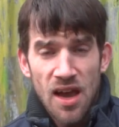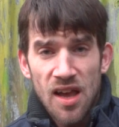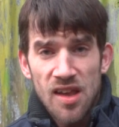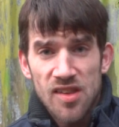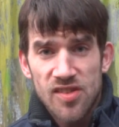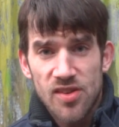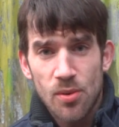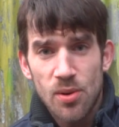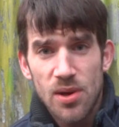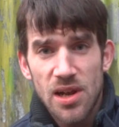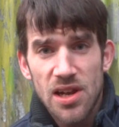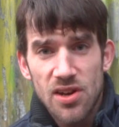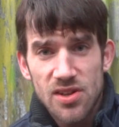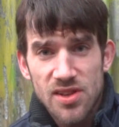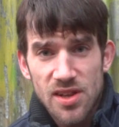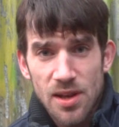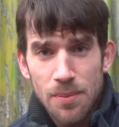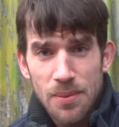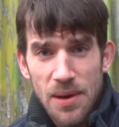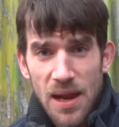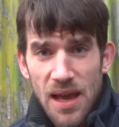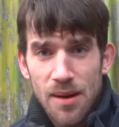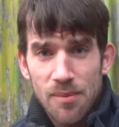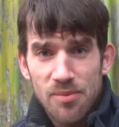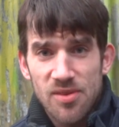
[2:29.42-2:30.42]
So we looked to
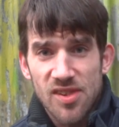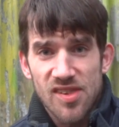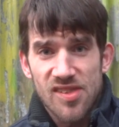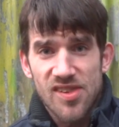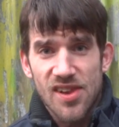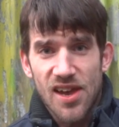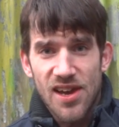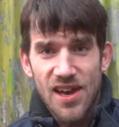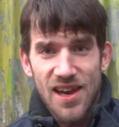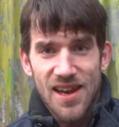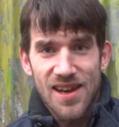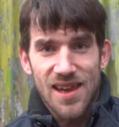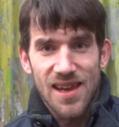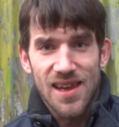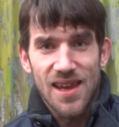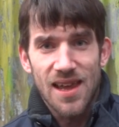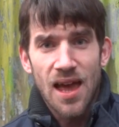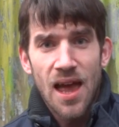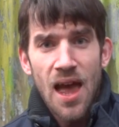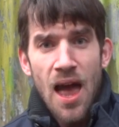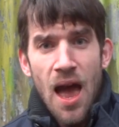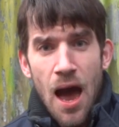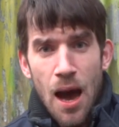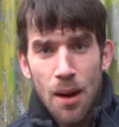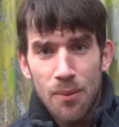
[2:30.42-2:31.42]
blame society
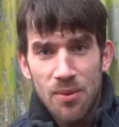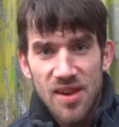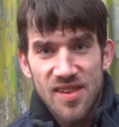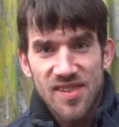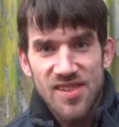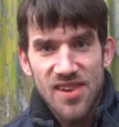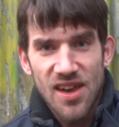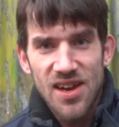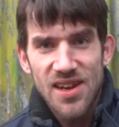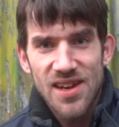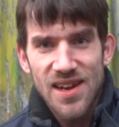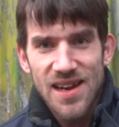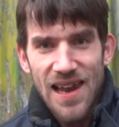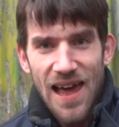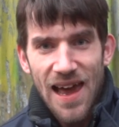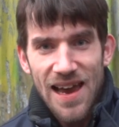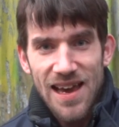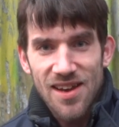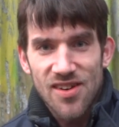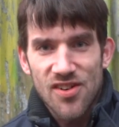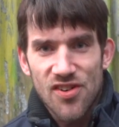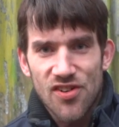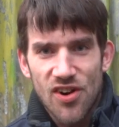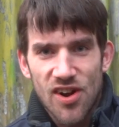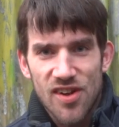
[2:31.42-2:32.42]
and we saw the lack
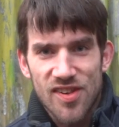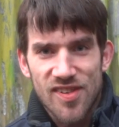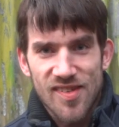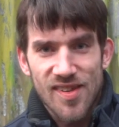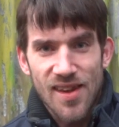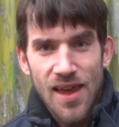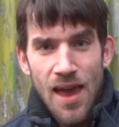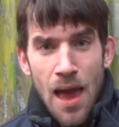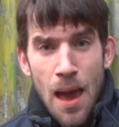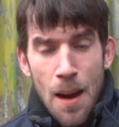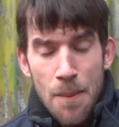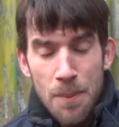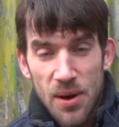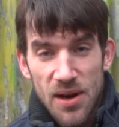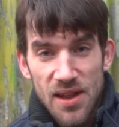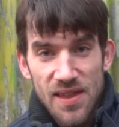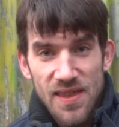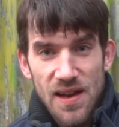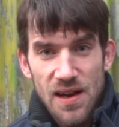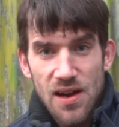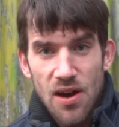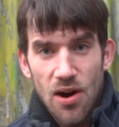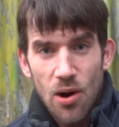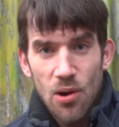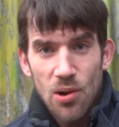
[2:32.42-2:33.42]
of trust but in
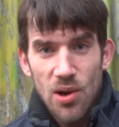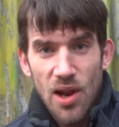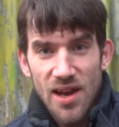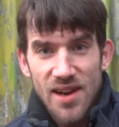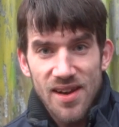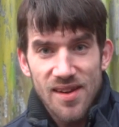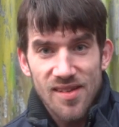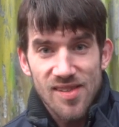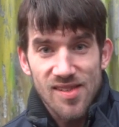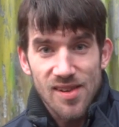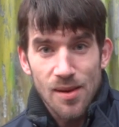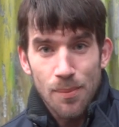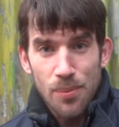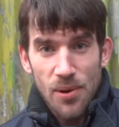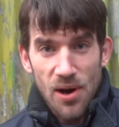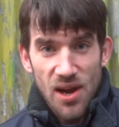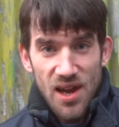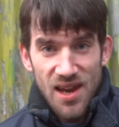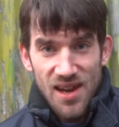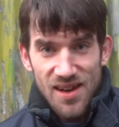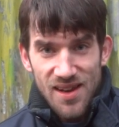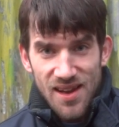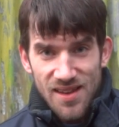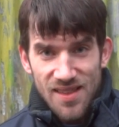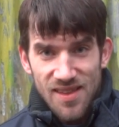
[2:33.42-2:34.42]
the cold light of
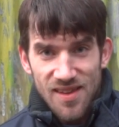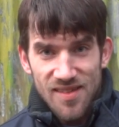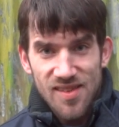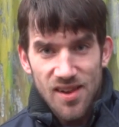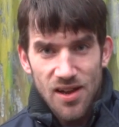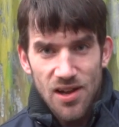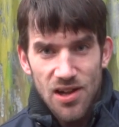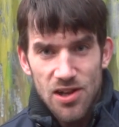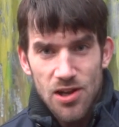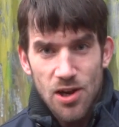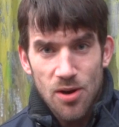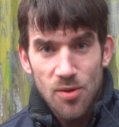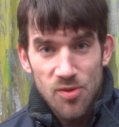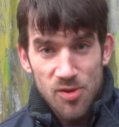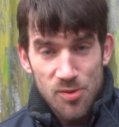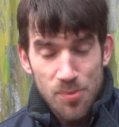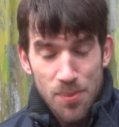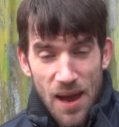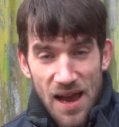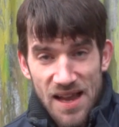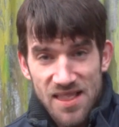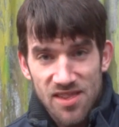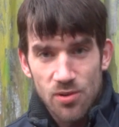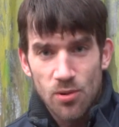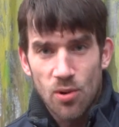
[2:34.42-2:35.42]
sobriety, this all comes
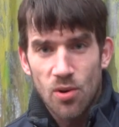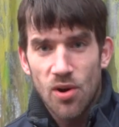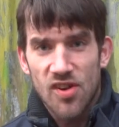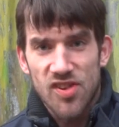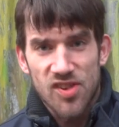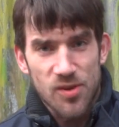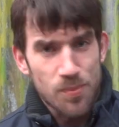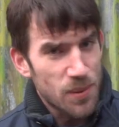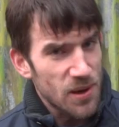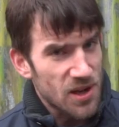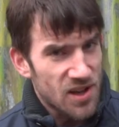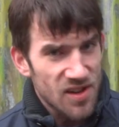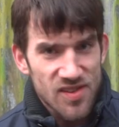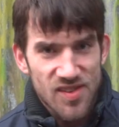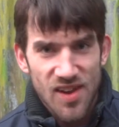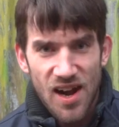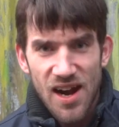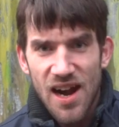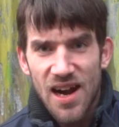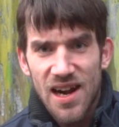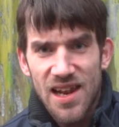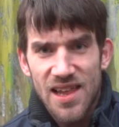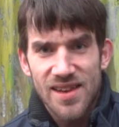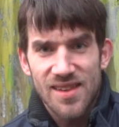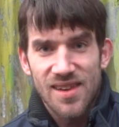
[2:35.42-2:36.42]
back to us because
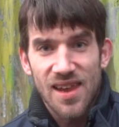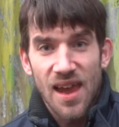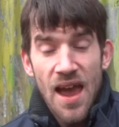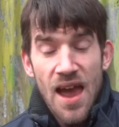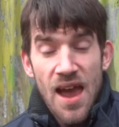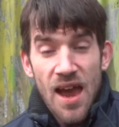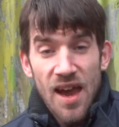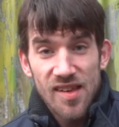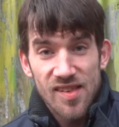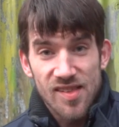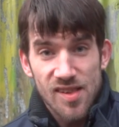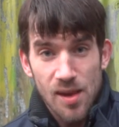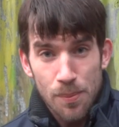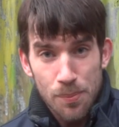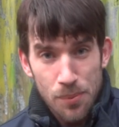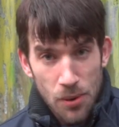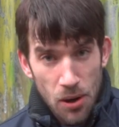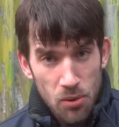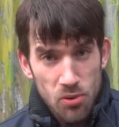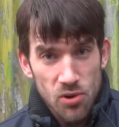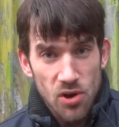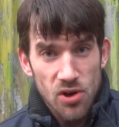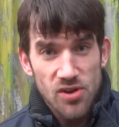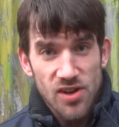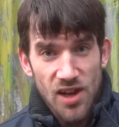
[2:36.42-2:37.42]
Ireland is the
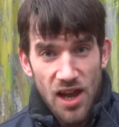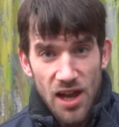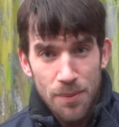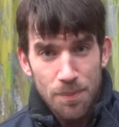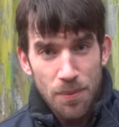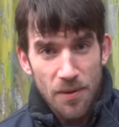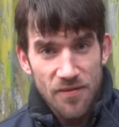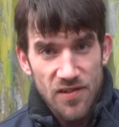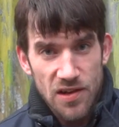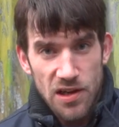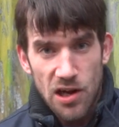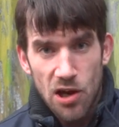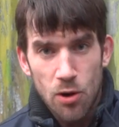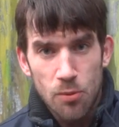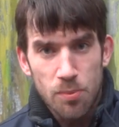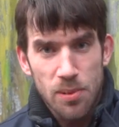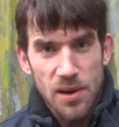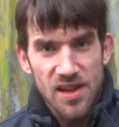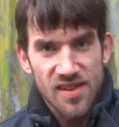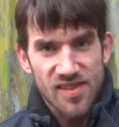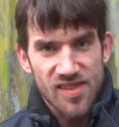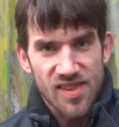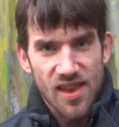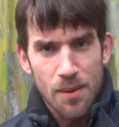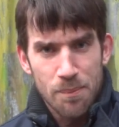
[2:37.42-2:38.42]
prototype of
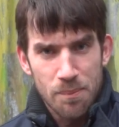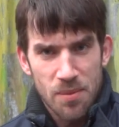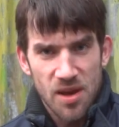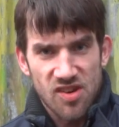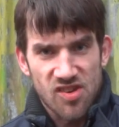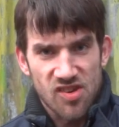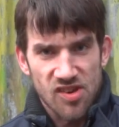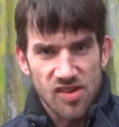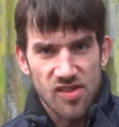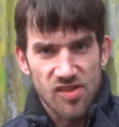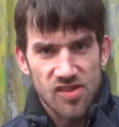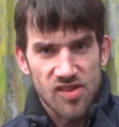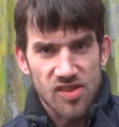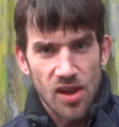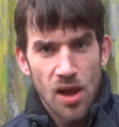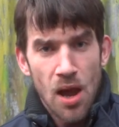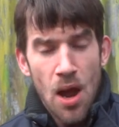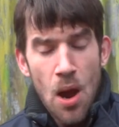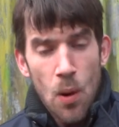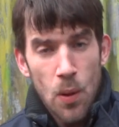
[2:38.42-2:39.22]
globalist ambitions.